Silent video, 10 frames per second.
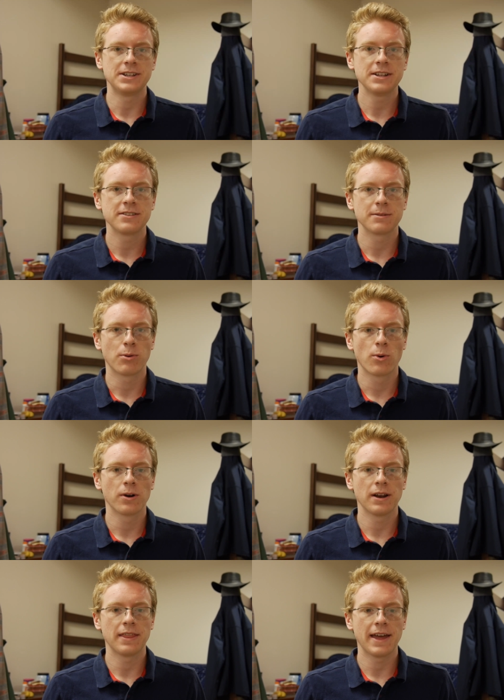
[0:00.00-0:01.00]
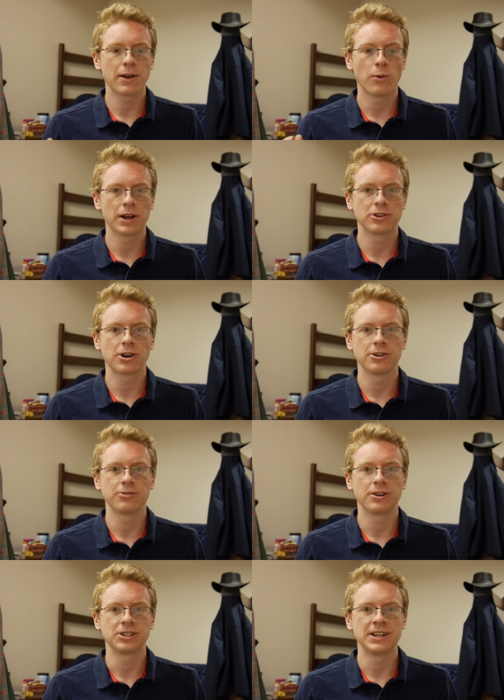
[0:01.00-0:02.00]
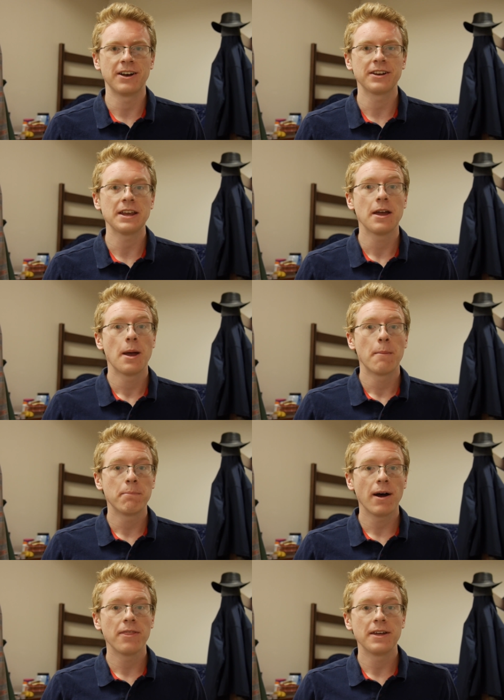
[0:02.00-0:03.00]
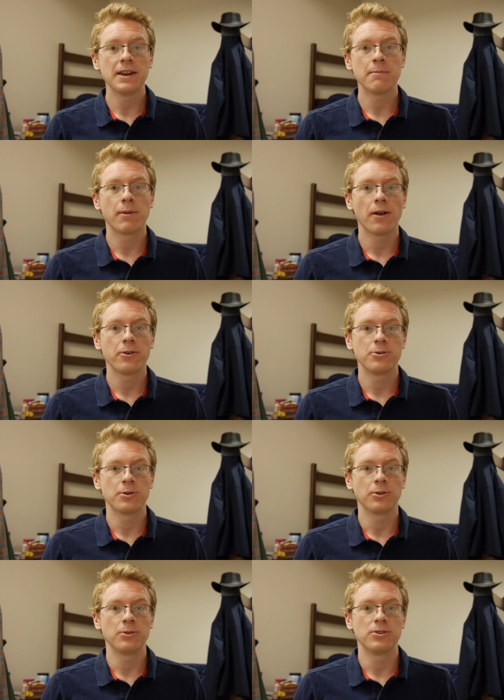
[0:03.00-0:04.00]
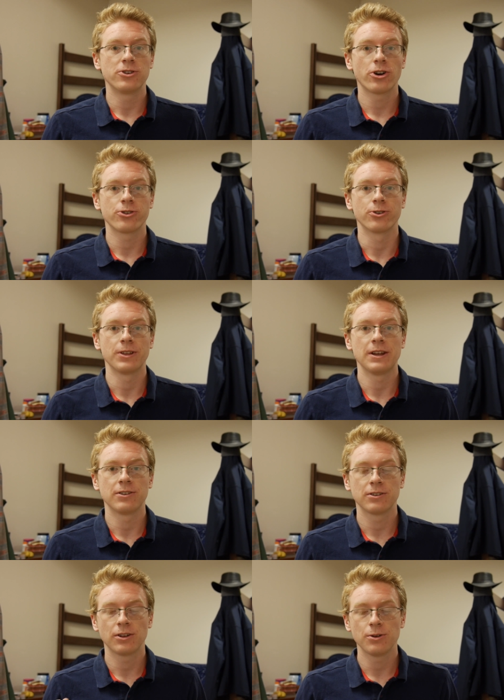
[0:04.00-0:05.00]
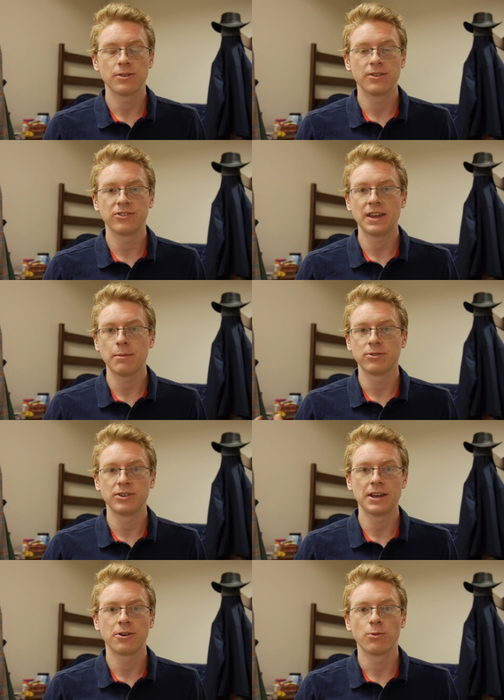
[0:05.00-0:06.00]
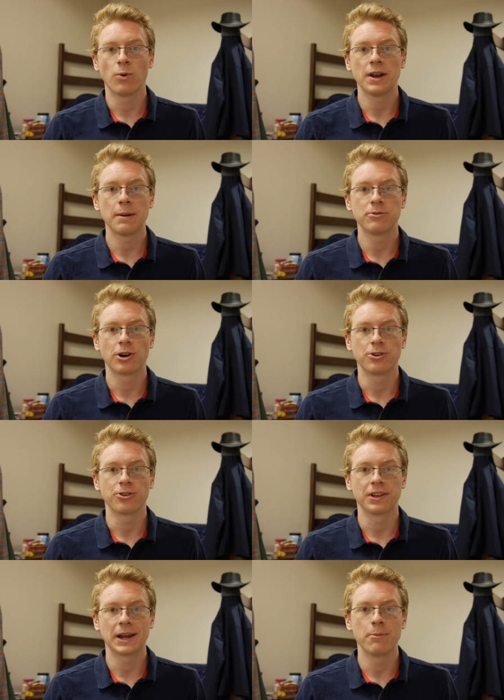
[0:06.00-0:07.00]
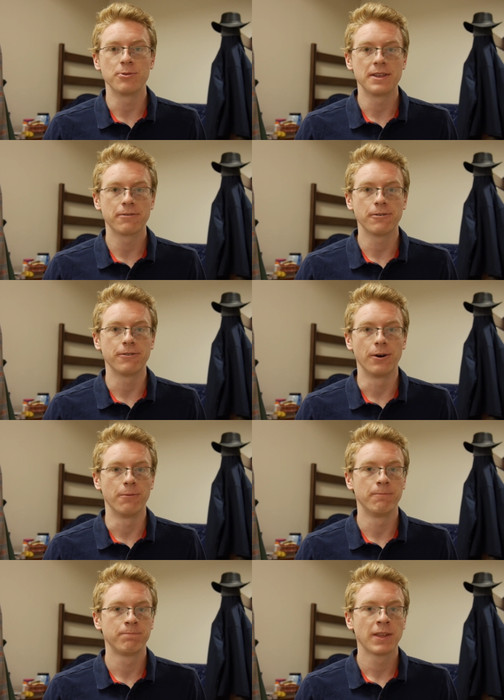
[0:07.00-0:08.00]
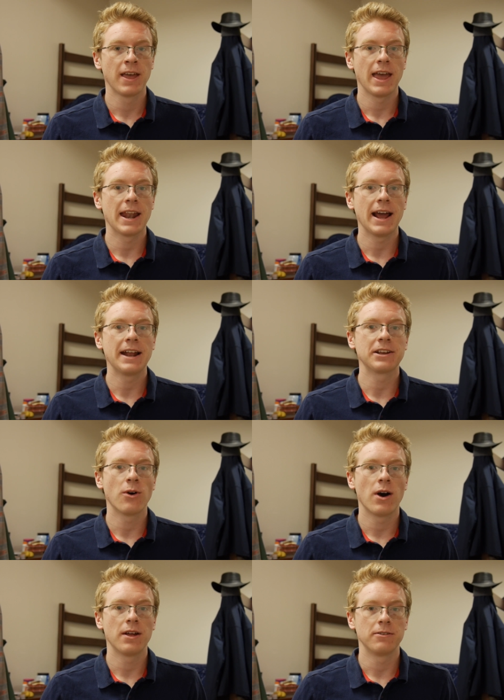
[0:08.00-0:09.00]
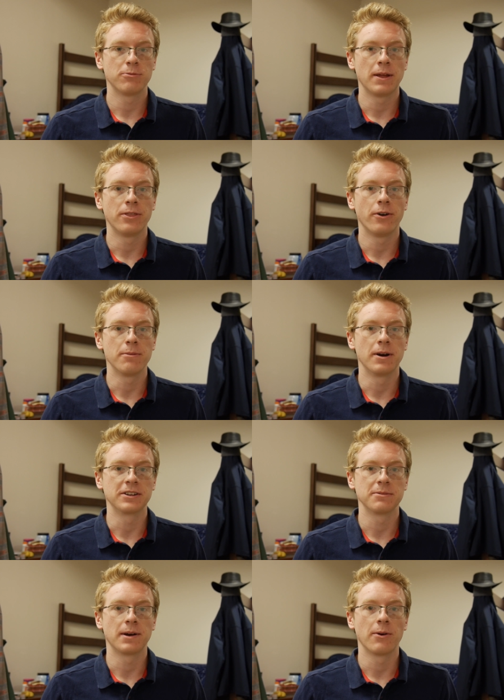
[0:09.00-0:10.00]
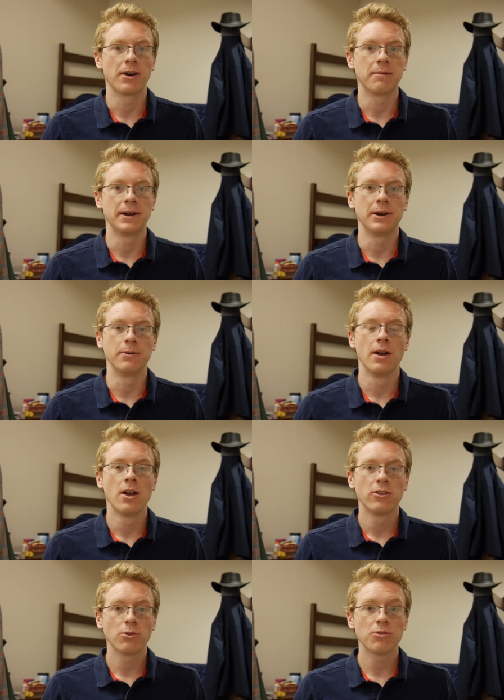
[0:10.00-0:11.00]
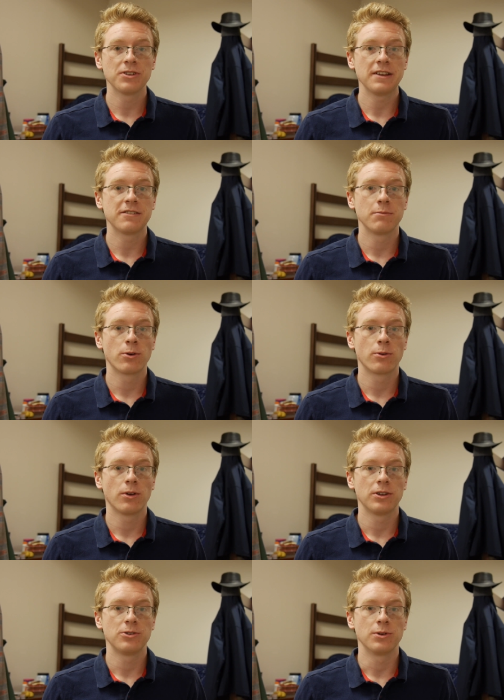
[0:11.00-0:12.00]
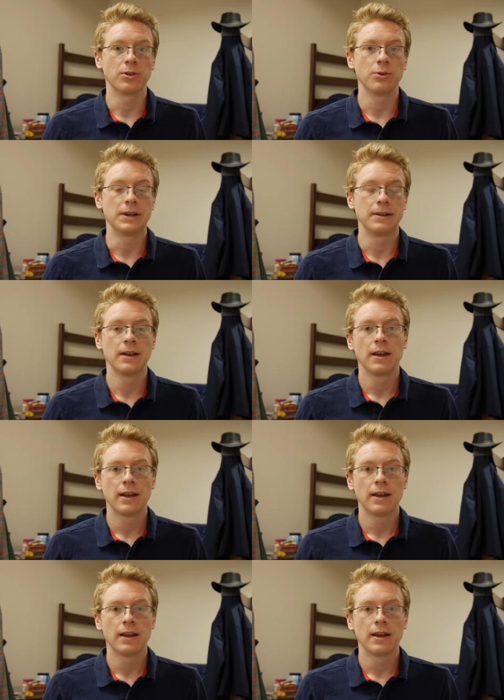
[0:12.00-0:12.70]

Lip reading: did support that quick charge functionality, but they didn't bother to include the charger. They included the same standard 1 amp charger that comes with every phone, and I had to go out and spend 30 bucks to buy one on my own. So it was nice of Motorola to include it.